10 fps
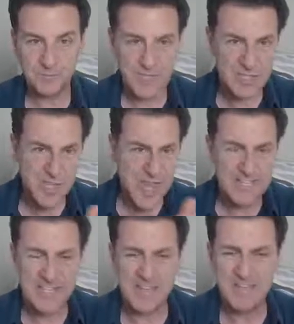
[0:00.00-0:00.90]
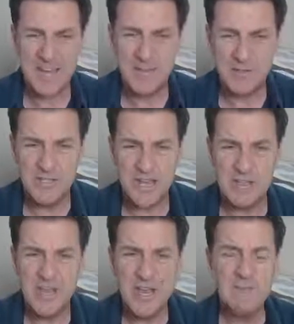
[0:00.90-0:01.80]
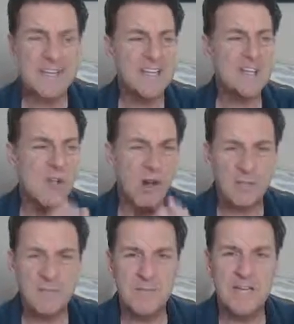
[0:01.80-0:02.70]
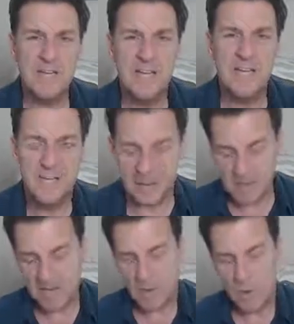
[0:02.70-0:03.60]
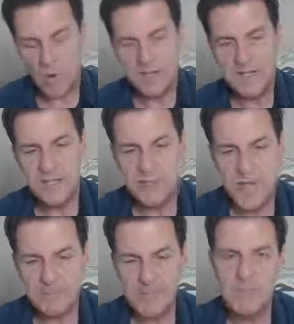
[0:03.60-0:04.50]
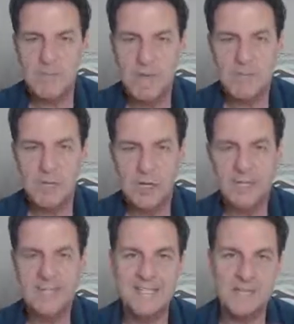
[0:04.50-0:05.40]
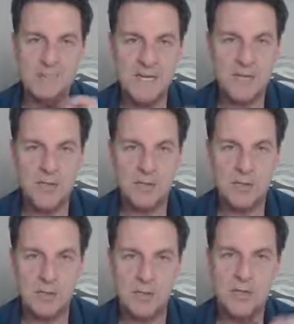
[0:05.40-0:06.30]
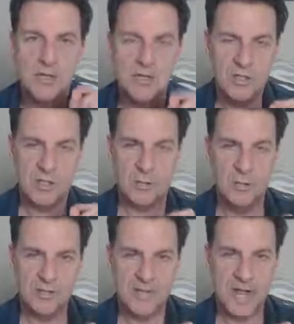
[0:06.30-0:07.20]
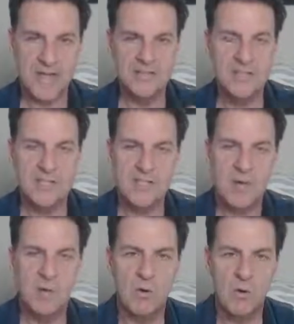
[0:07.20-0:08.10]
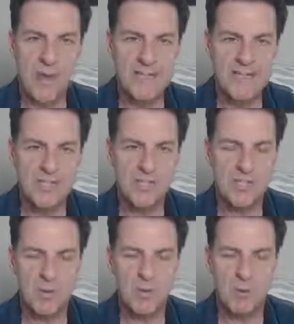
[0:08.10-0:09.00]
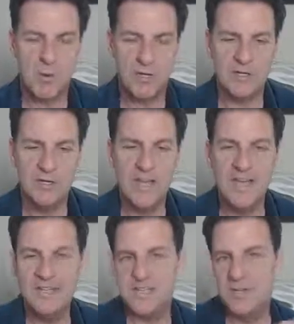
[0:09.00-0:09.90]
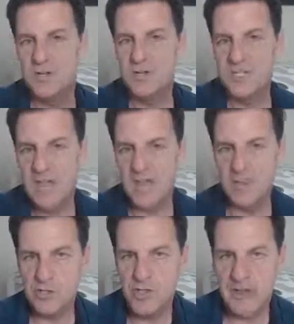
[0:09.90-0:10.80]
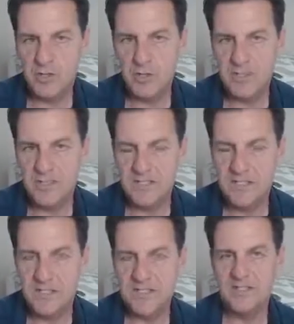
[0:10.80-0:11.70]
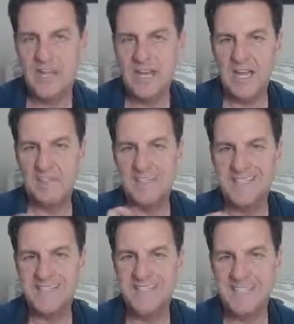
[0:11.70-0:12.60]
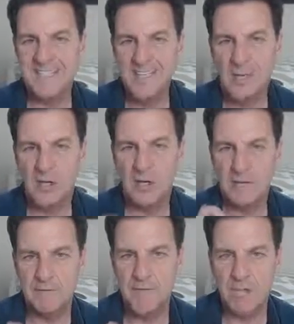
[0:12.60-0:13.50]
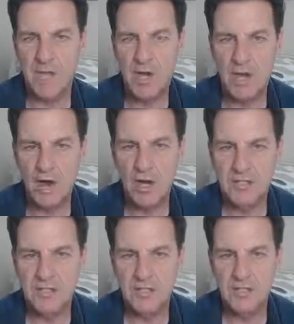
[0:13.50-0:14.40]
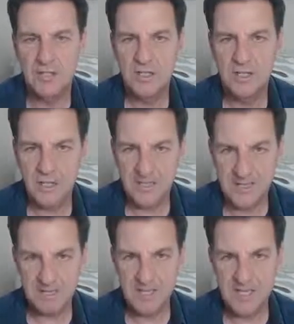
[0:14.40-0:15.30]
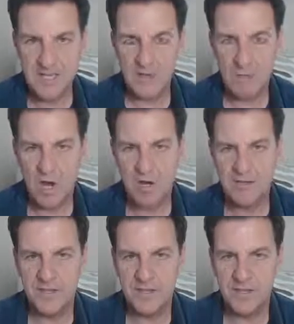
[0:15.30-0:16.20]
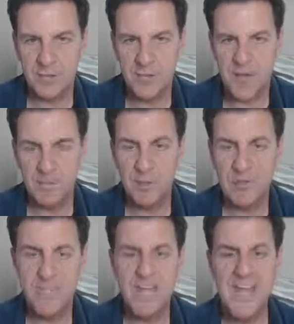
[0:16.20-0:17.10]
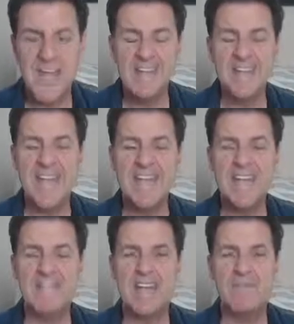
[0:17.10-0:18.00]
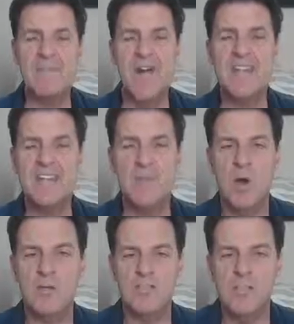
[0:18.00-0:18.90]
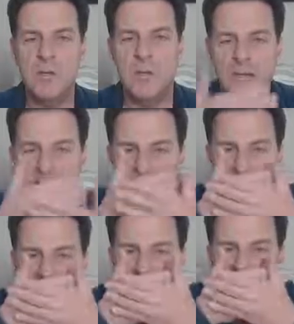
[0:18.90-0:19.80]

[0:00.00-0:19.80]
to any of the man you're dating. Because ultimately, and by the way, one of the chapters in my book is Speak Your Truth, Do It With Kindness. Now, why this is so important is that there's another chapter that says, if it's sincere and from the heart, you can never say the wrong thing to the right person. And ladies, I find that most of you are like this.